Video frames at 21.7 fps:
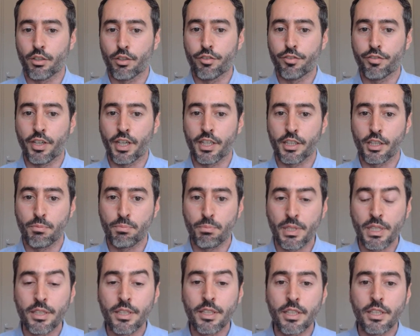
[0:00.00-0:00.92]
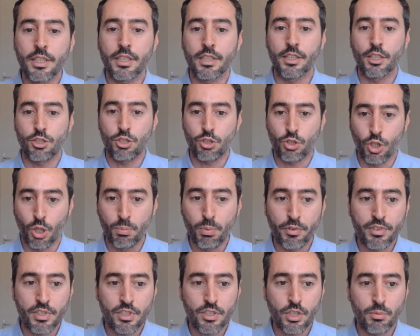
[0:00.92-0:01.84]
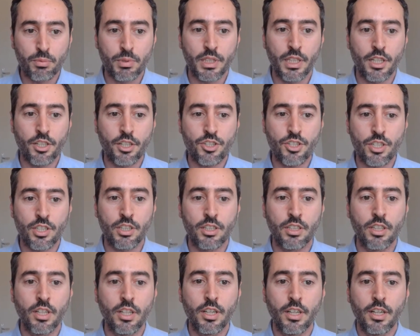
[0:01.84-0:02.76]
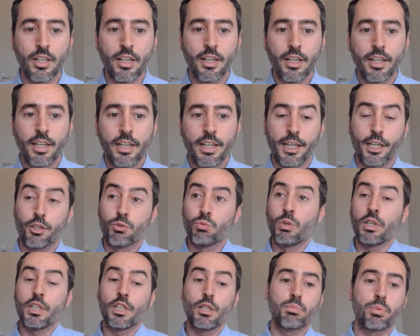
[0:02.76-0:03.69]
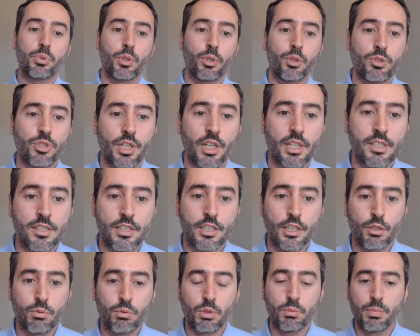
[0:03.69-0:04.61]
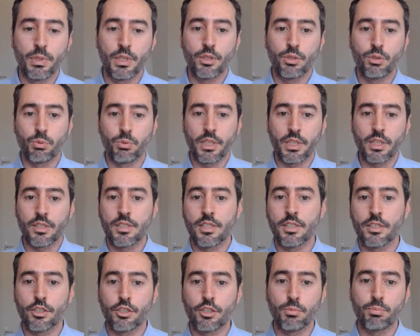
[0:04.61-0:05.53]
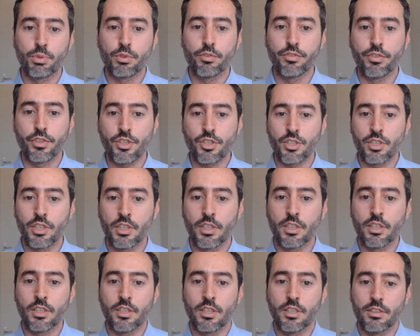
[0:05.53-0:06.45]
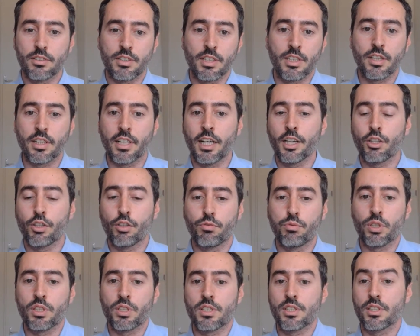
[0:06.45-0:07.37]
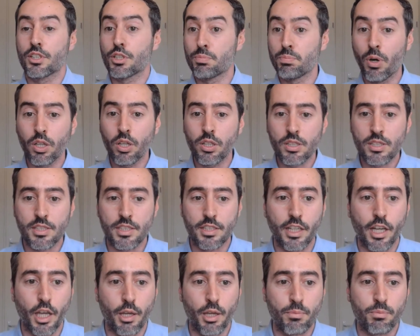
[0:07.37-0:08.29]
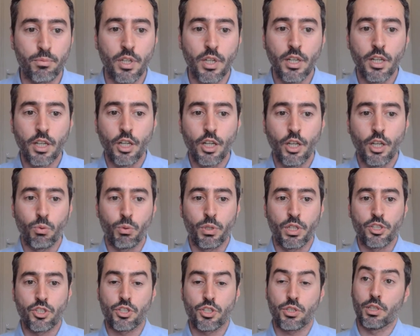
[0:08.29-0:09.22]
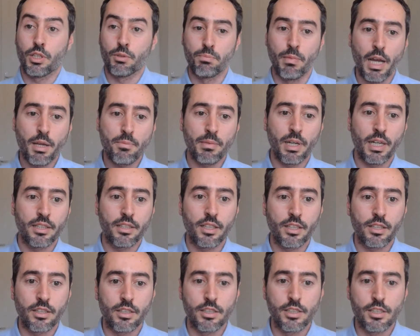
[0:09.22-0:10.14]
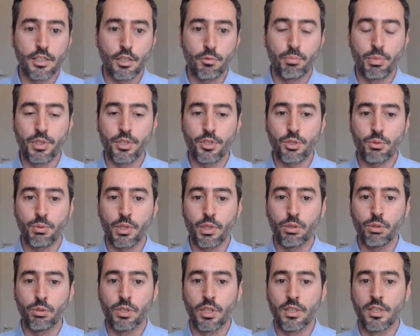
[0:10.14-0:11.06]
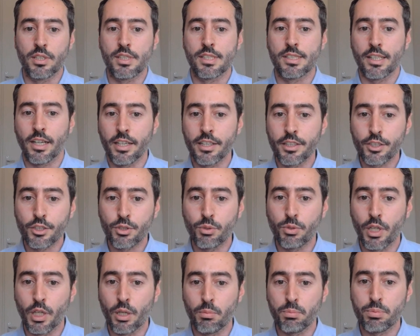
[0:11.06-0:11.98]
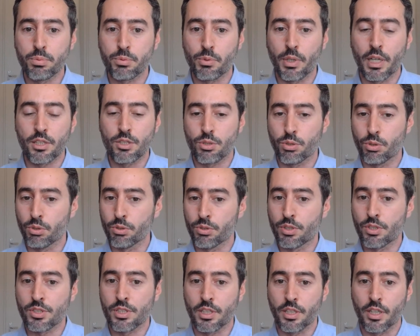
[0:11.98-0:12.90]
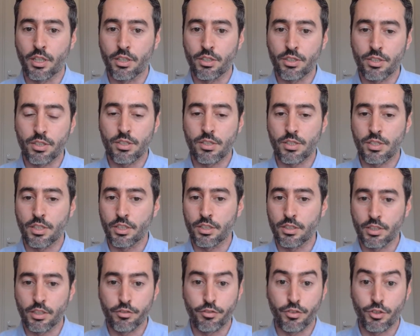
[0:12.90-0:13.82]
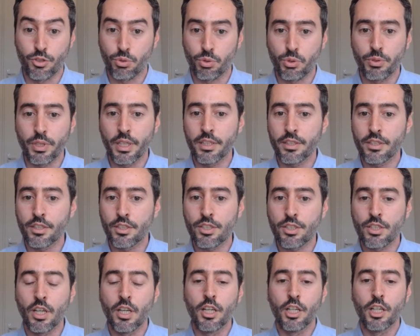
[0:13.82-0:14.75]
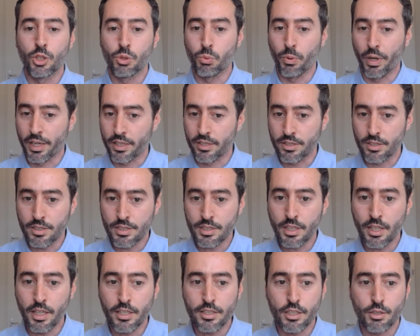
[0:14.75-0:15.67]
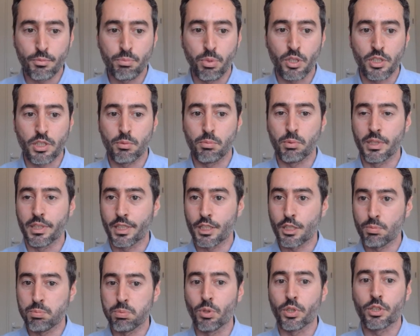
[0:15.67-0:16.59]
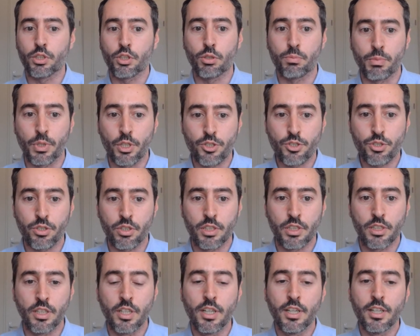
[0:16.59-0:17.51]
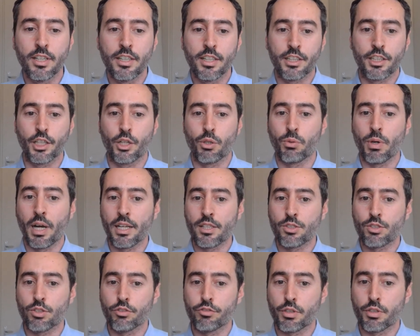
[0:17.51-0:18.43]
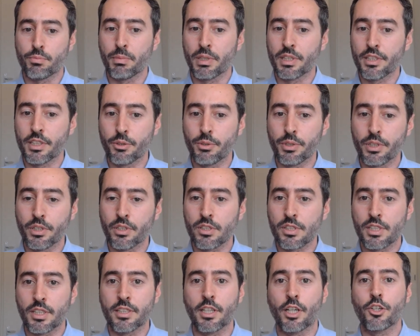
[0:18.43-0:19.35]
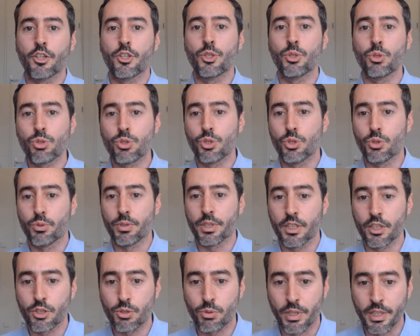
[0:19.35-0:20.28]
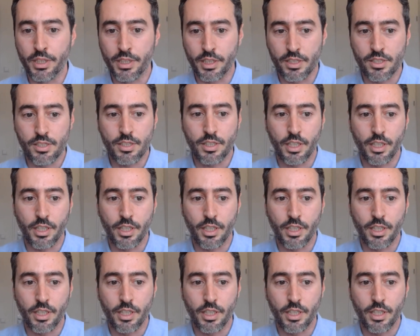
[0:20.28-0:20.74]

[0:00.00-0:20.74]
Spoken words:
clarify the meaning and the scope of this obligation. And one approach I see would be to reconsider the provision in light of what's its policy aim, which in my mind, at least, appears to include a desire to help rights holders and artists and individual creators to exercise and possibly exploit commercially their rights over materials that are used during the training